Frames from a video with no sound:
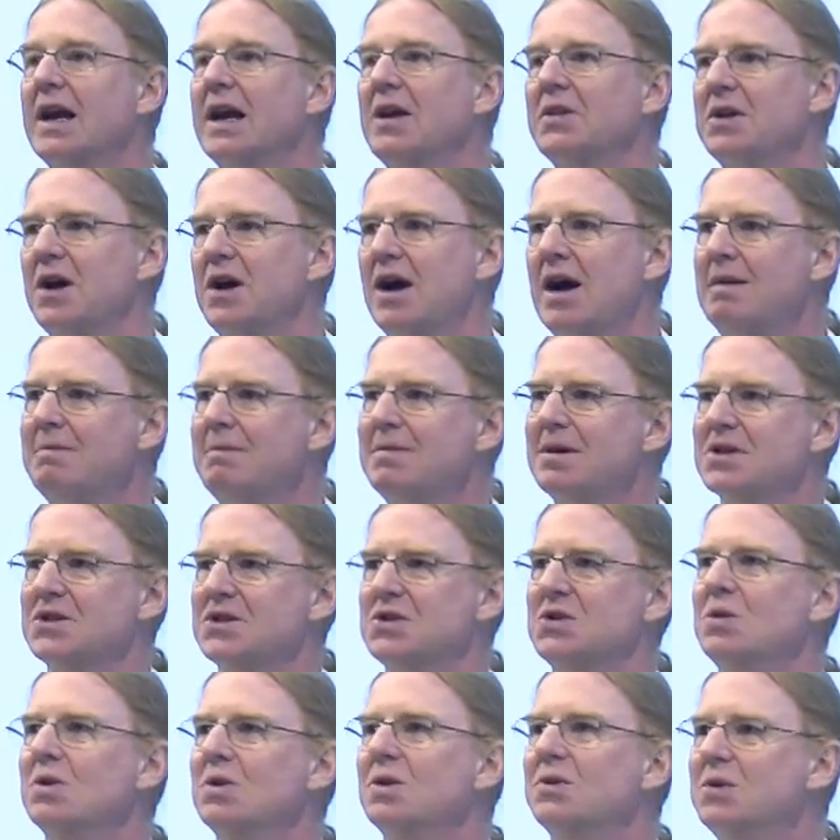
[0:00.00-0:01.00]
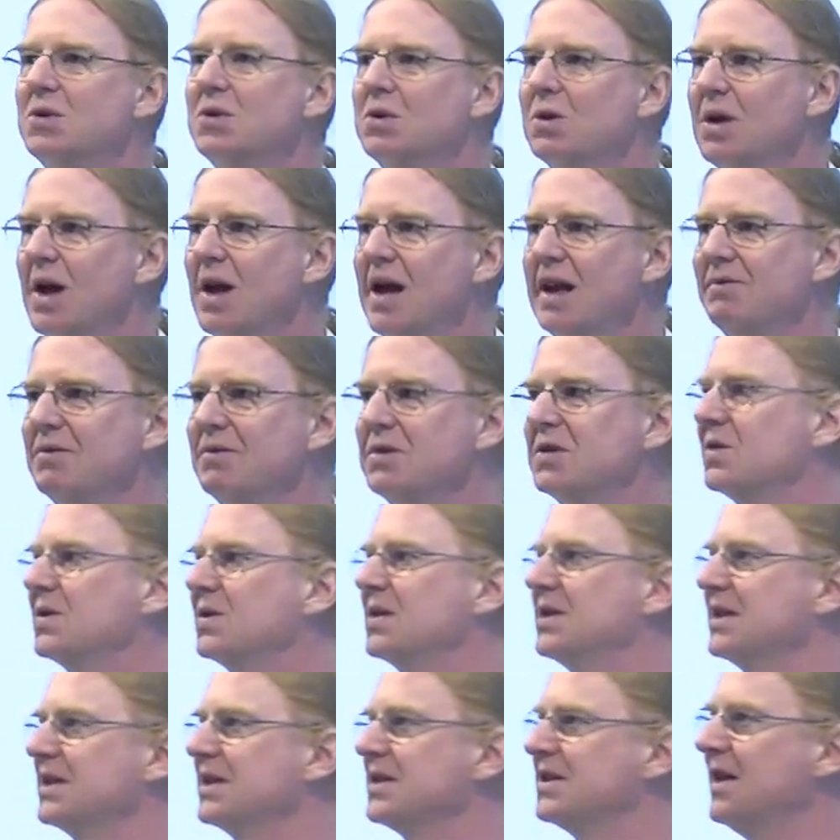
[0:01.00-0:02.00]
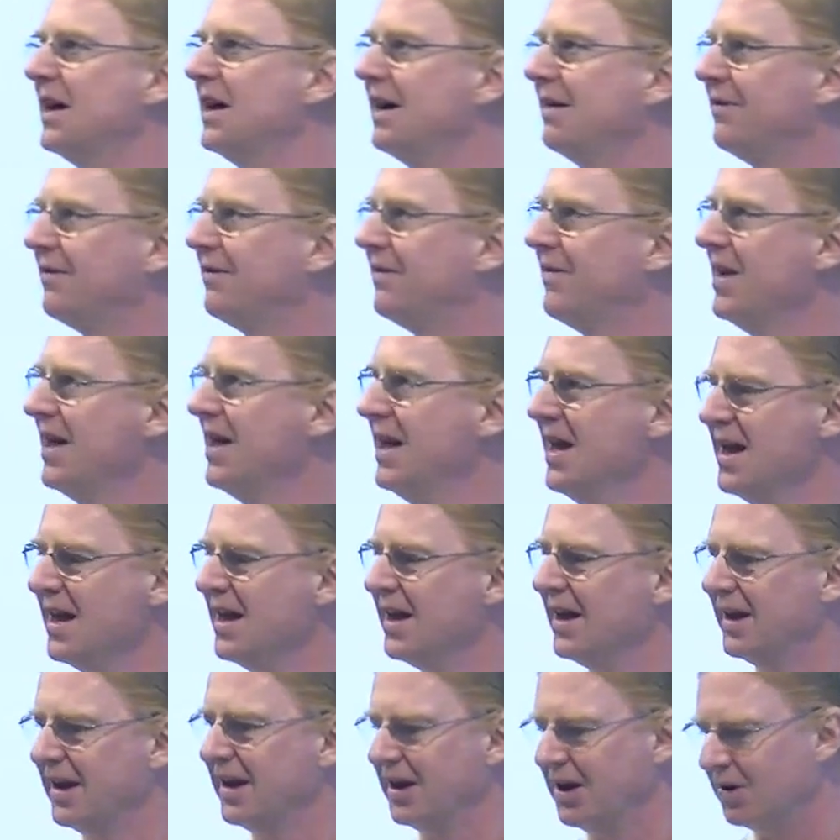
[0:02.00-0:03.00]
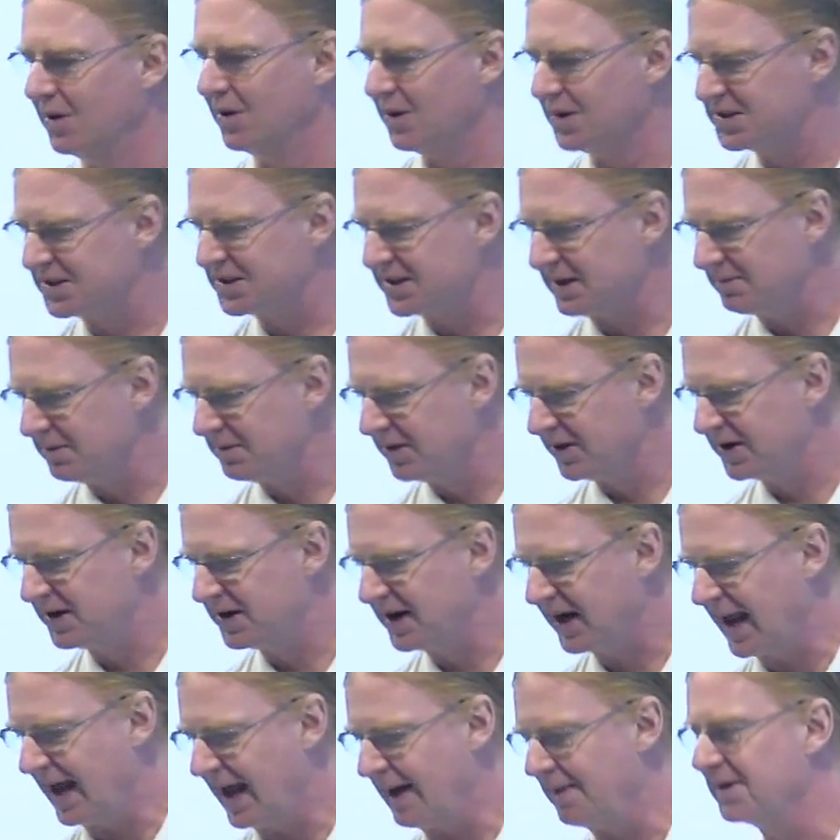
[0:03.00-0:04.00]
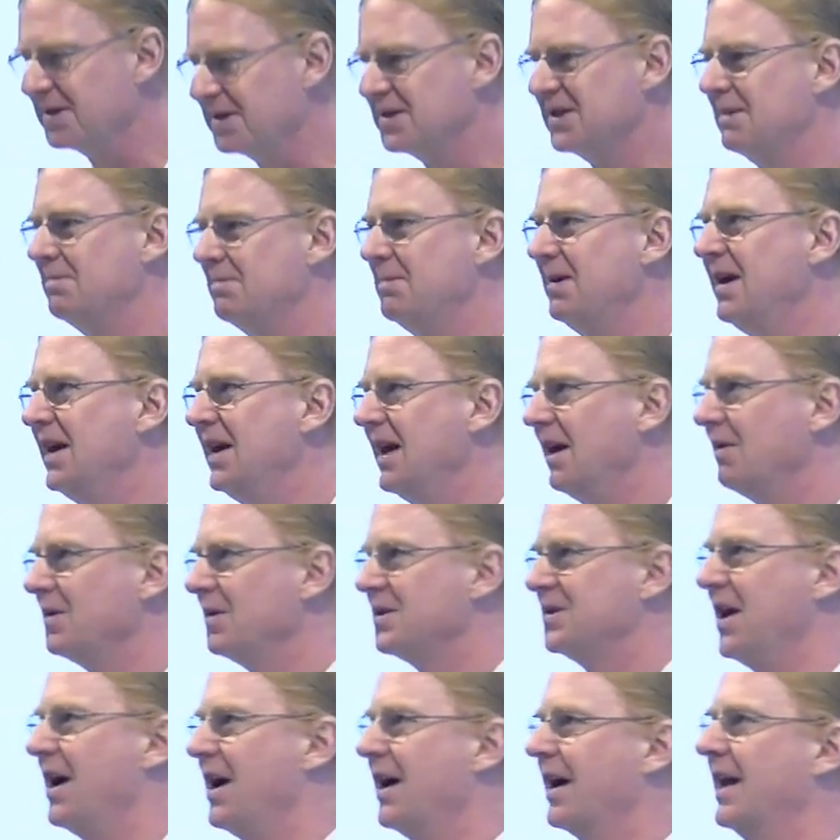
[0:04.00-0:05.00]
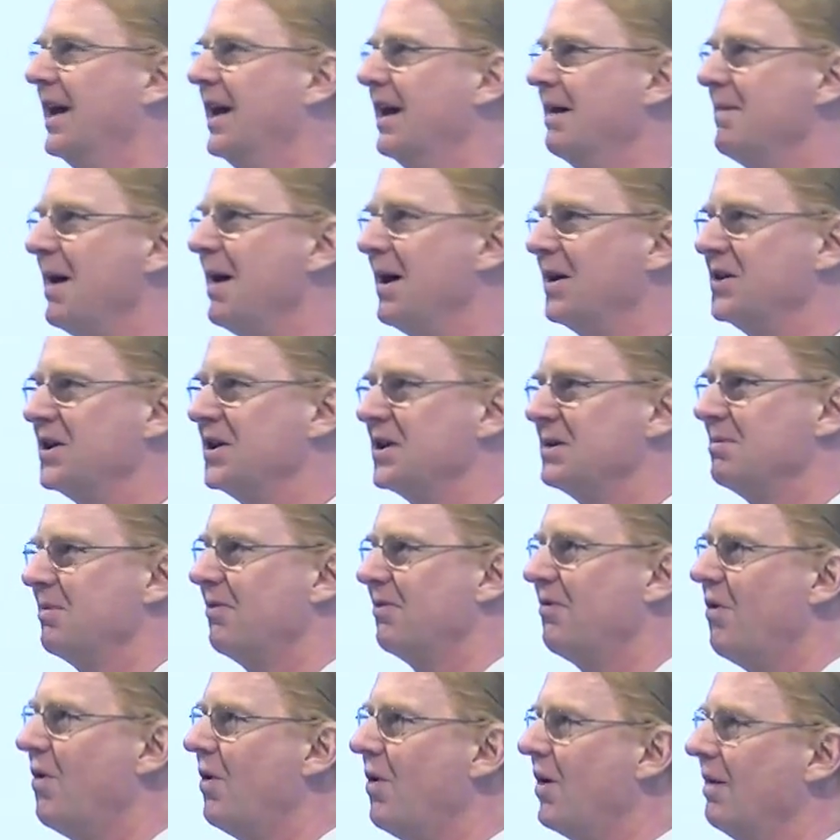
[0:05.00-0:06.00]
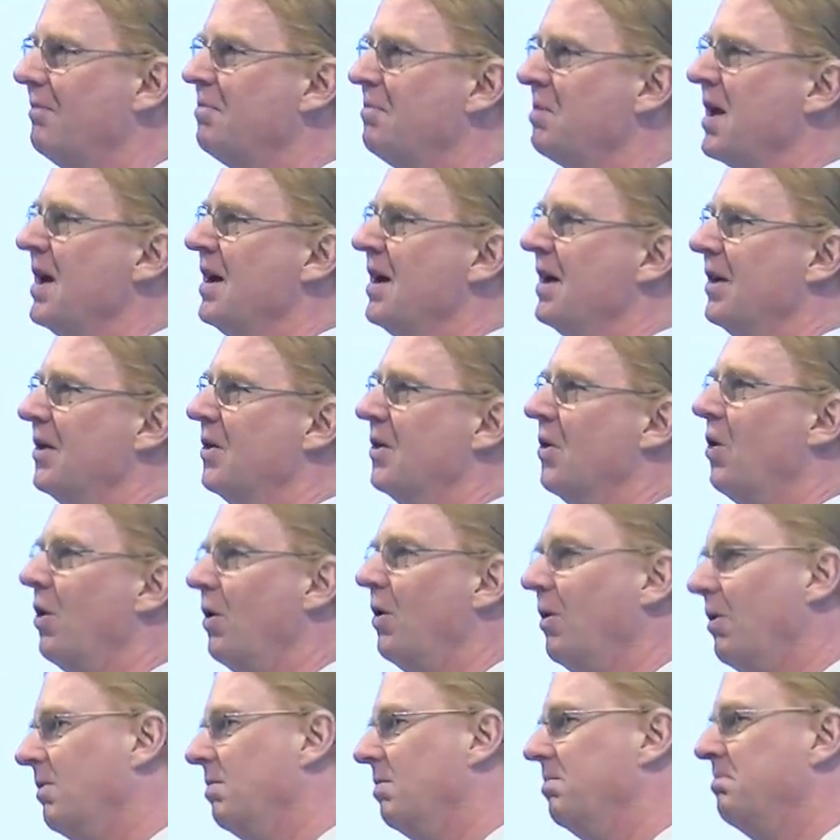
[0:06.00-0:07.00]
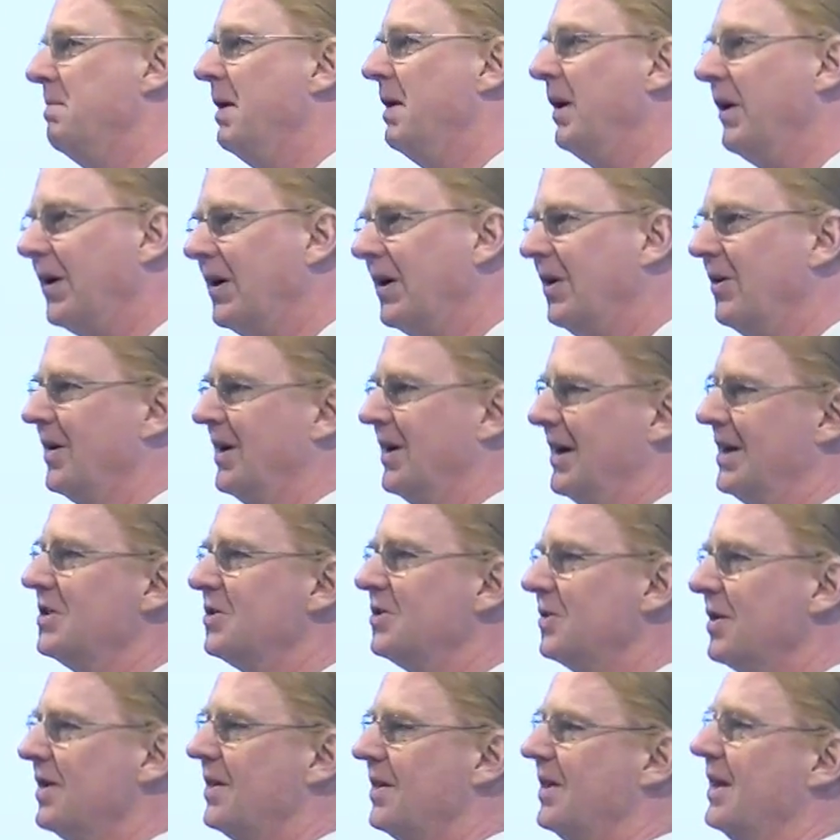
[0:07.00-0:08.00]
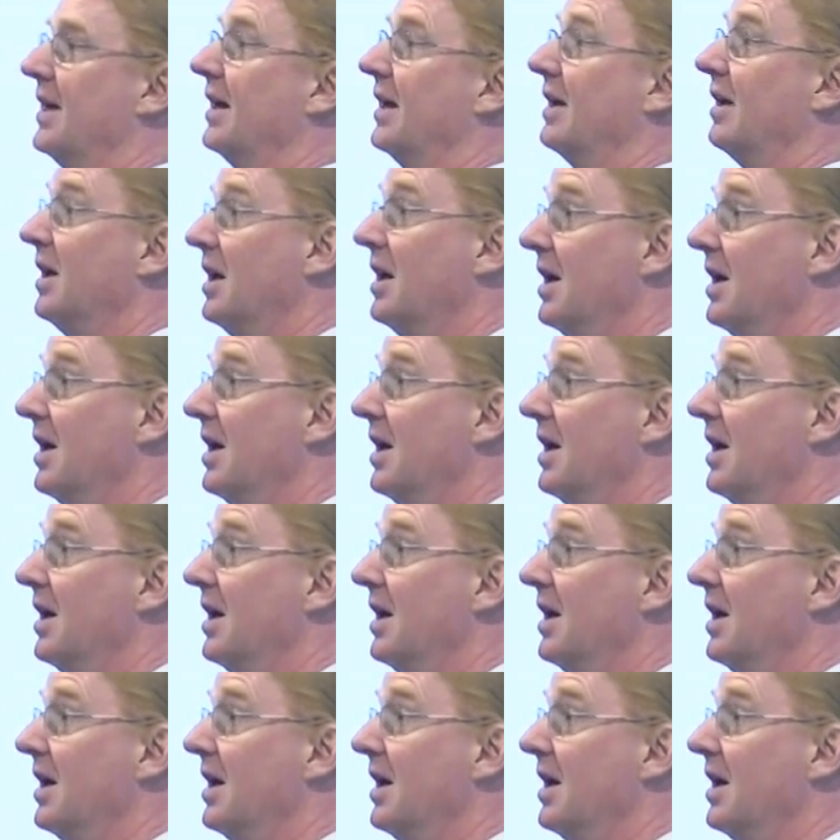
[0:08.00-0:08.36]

out the hobbyists who do a lot of interesting stuff, and some of the dynamics that BDL was talking about just before, and the whole barrier to entry thing